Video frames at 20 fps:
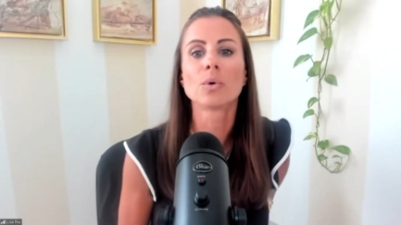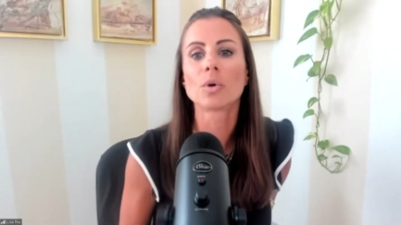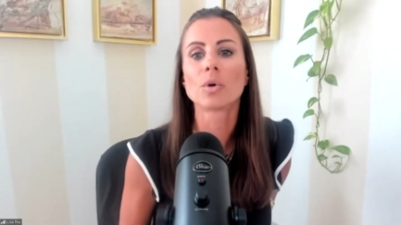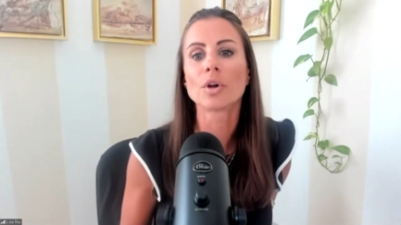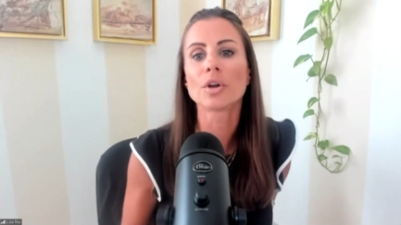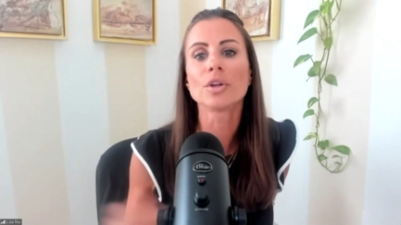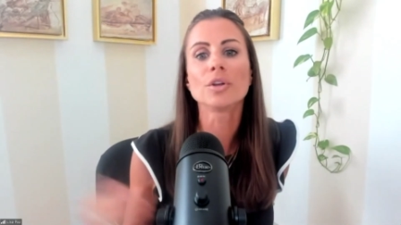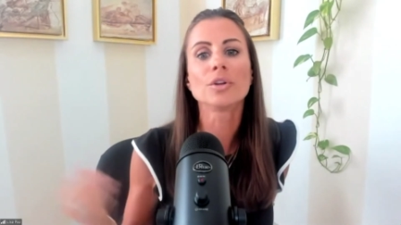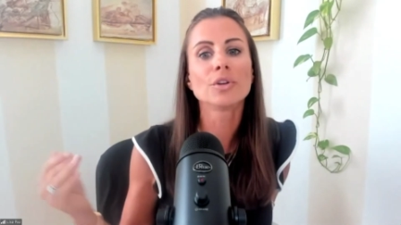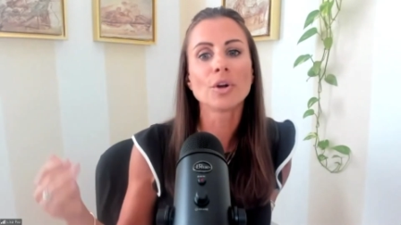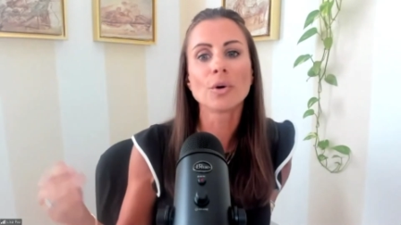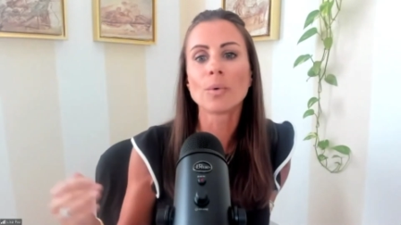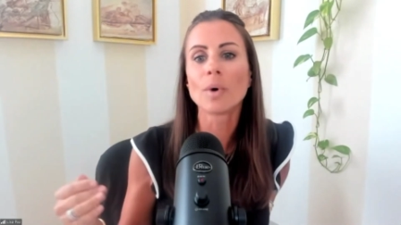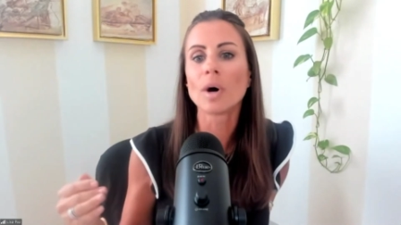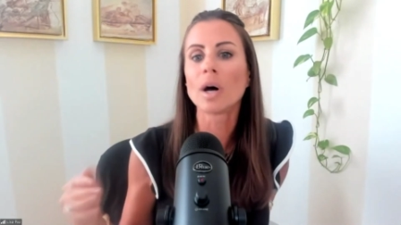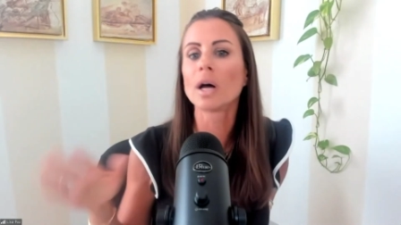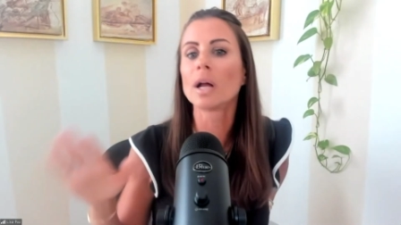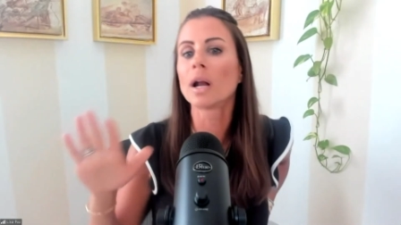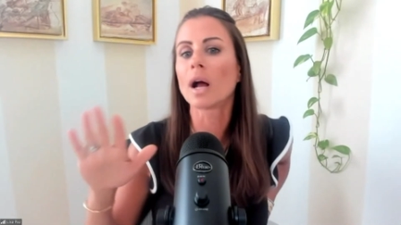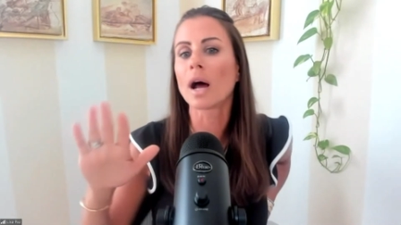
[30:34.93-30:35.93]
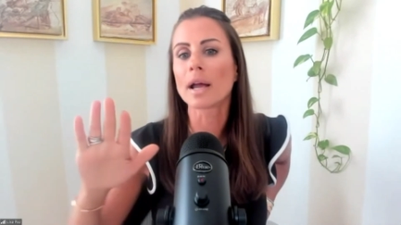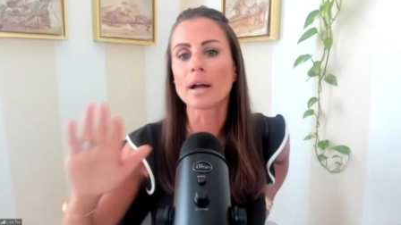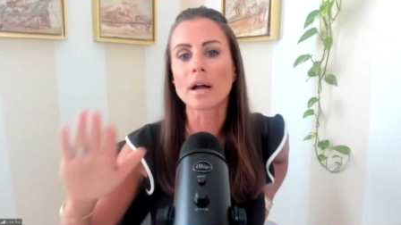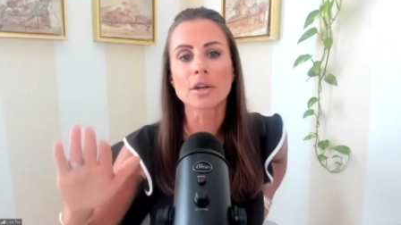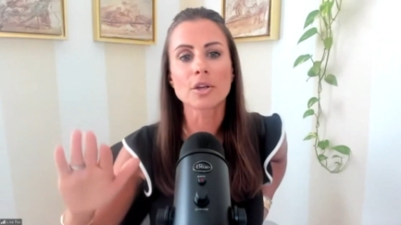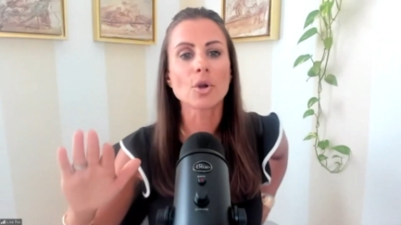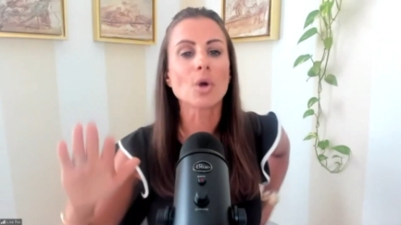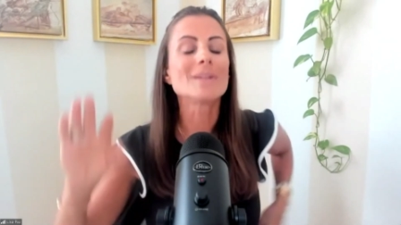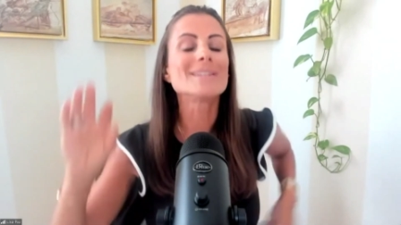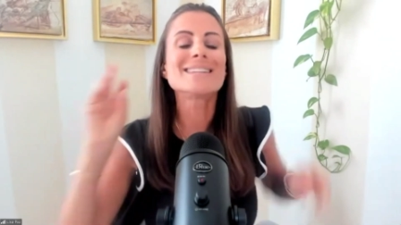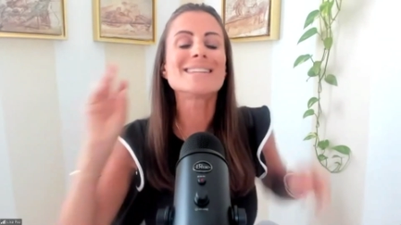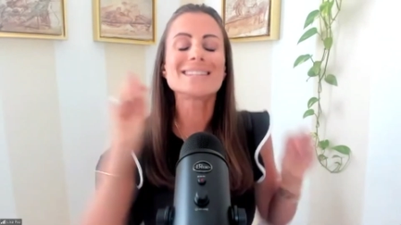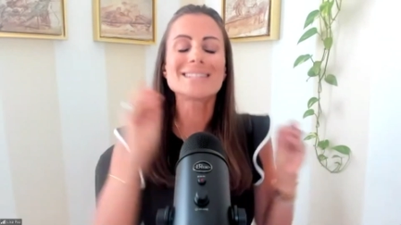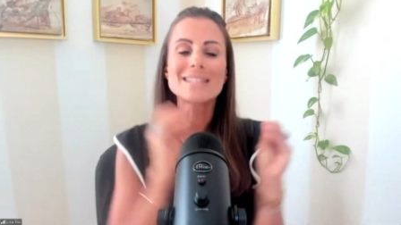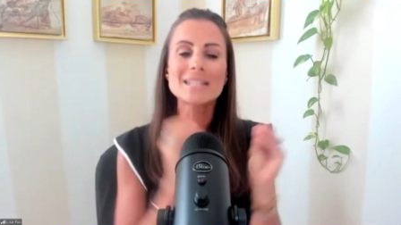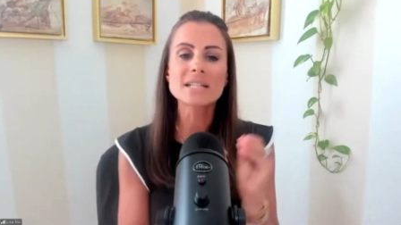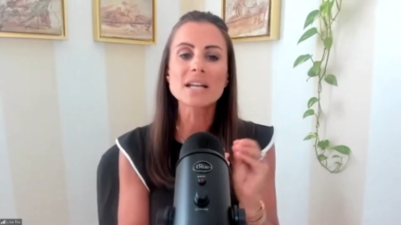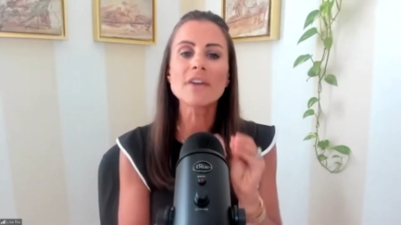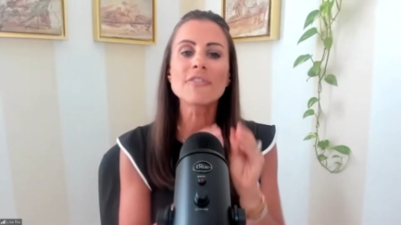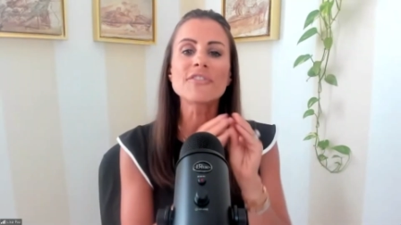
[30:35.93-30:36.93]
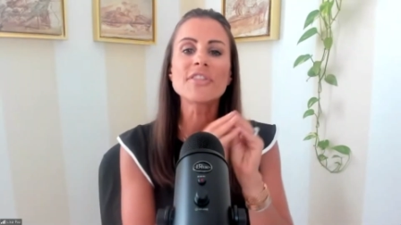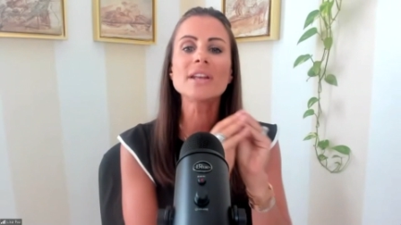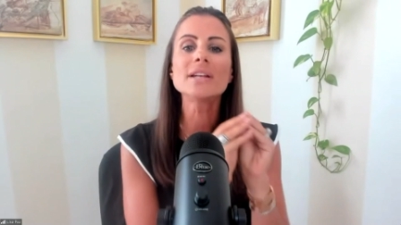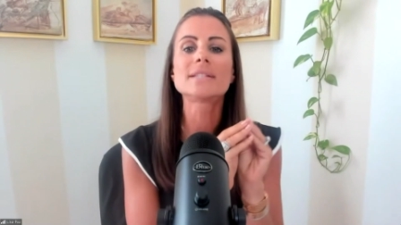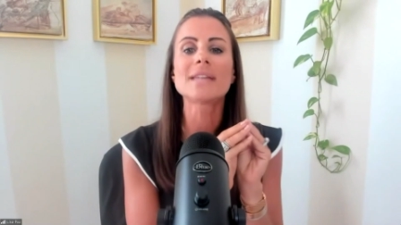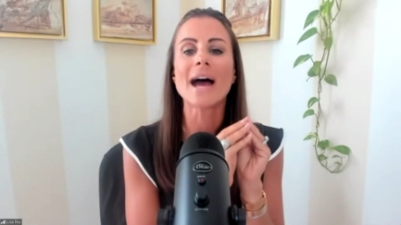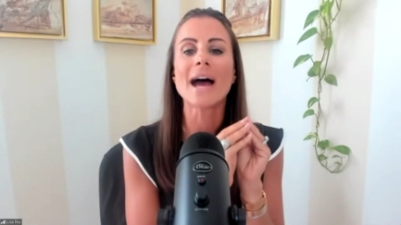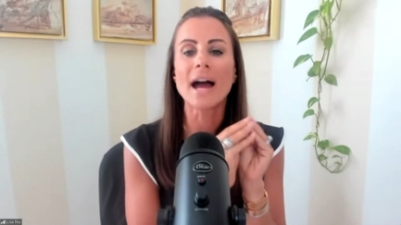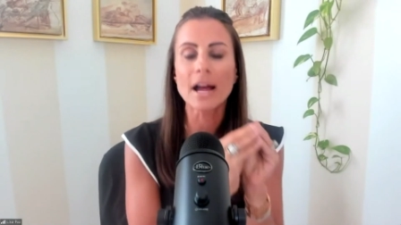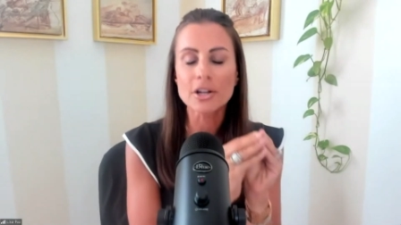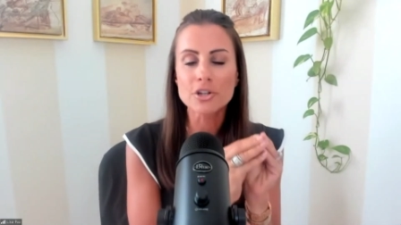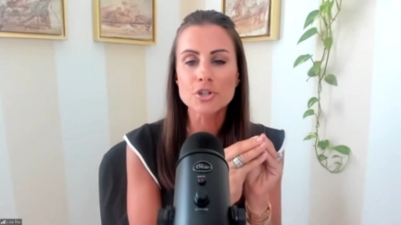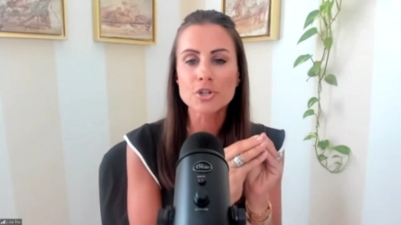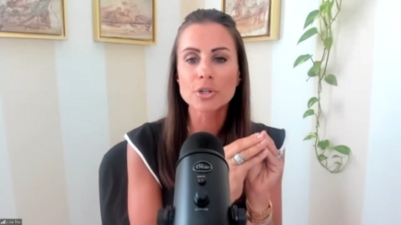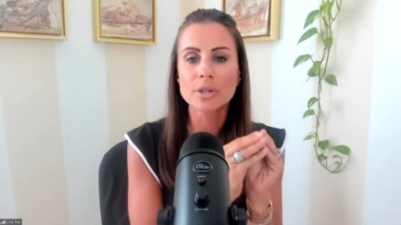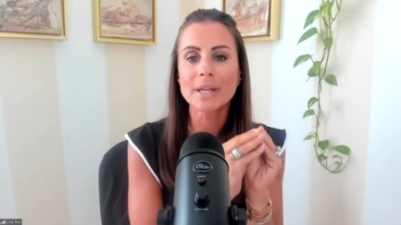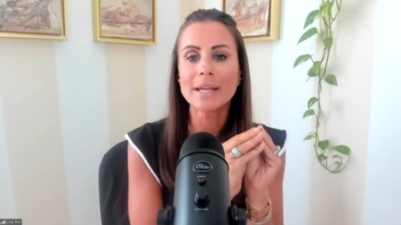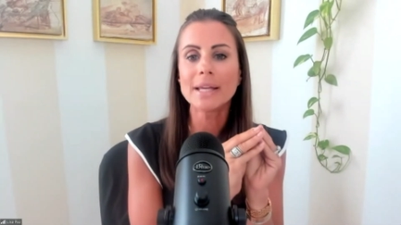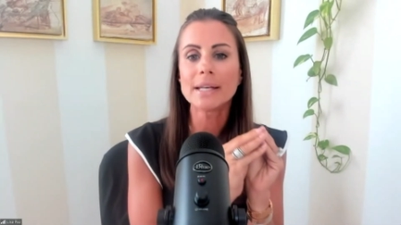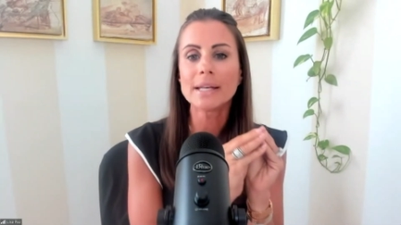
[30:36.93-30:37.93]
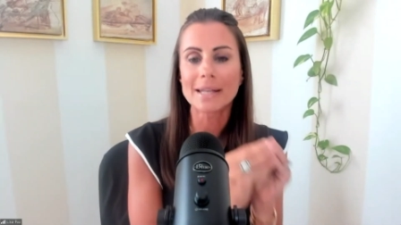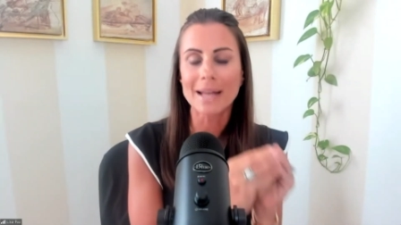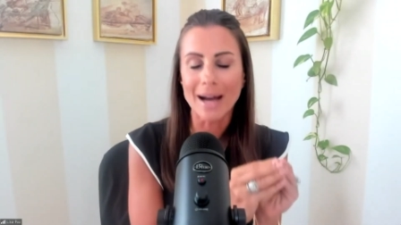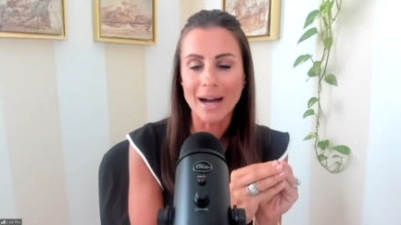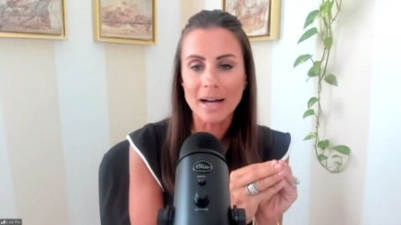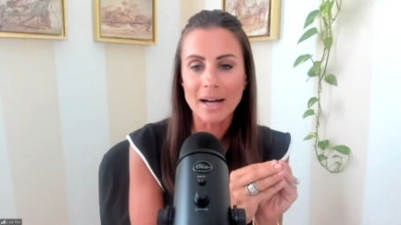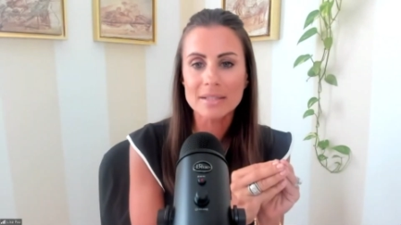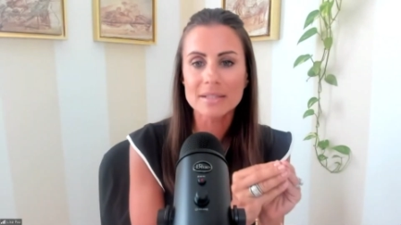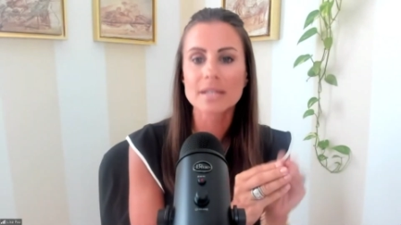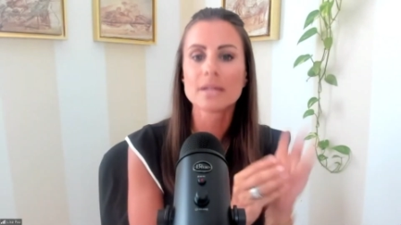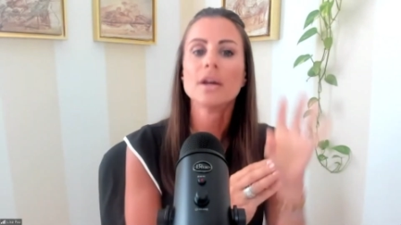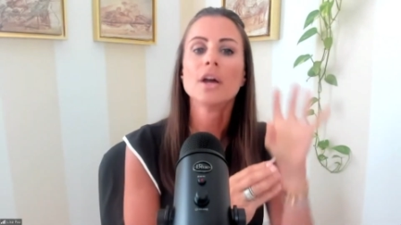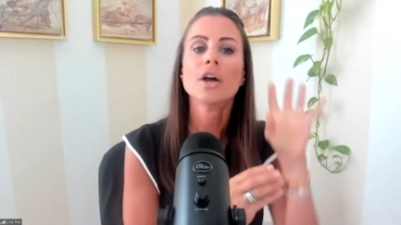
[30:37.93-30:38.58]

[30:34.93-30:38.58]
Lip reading: Or, you know what? I got stuff that is actually not